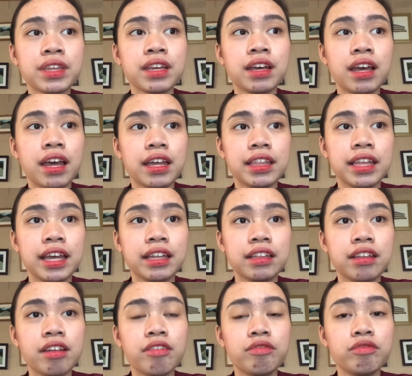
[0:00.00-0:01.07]
and then
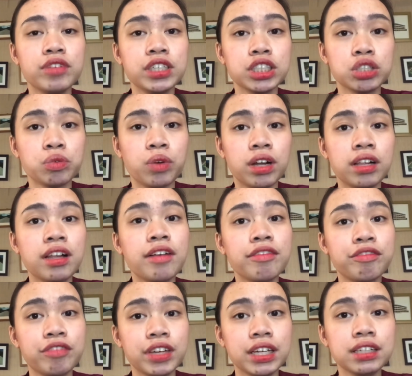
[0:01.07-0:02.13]
visual
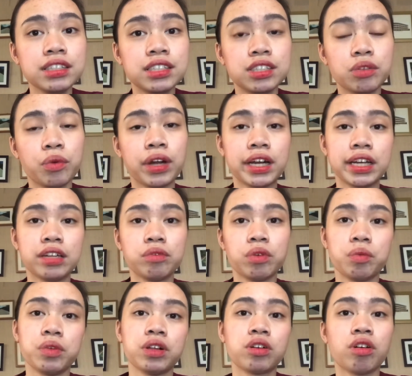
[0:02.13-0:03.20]
fields wherein we will
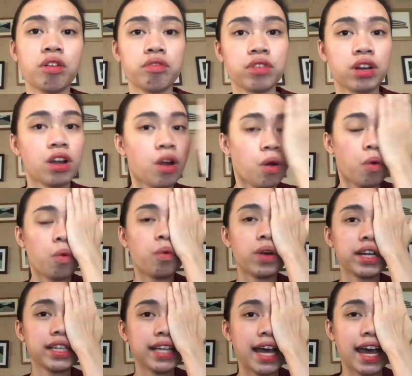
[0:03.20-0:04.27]
cover one
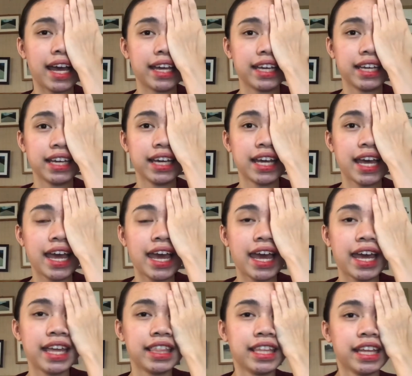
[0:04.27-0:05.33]
eye and
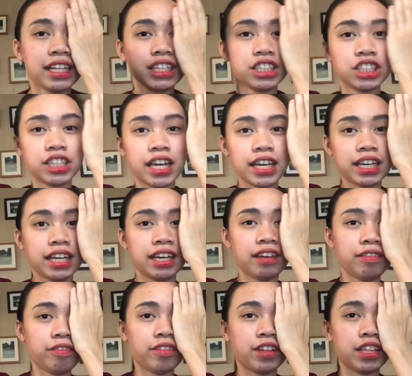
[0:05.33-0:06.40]
then check
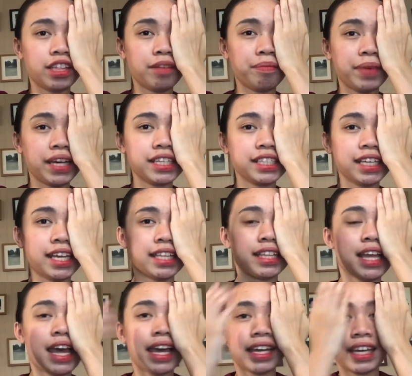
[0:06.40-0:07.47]
if the patient
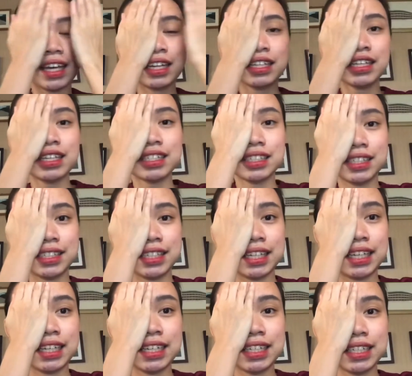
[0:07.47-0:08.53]
can see.
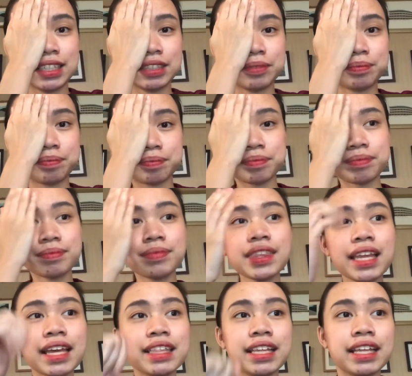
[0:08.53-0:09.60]

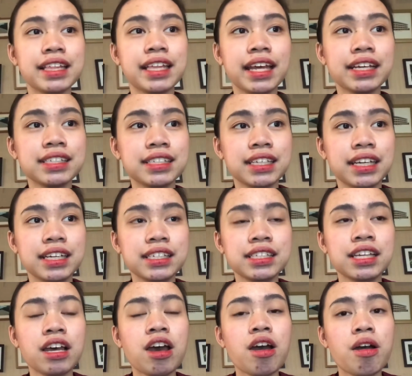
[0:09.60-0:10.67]
And then next is
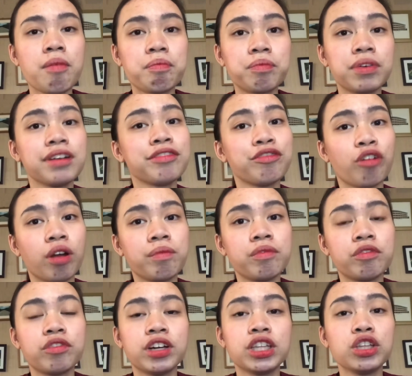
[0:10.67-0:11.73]
perform
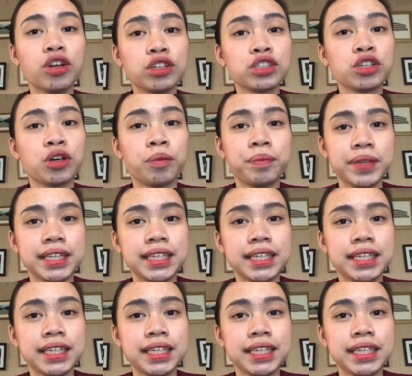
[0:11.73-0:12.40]
fundoscopy.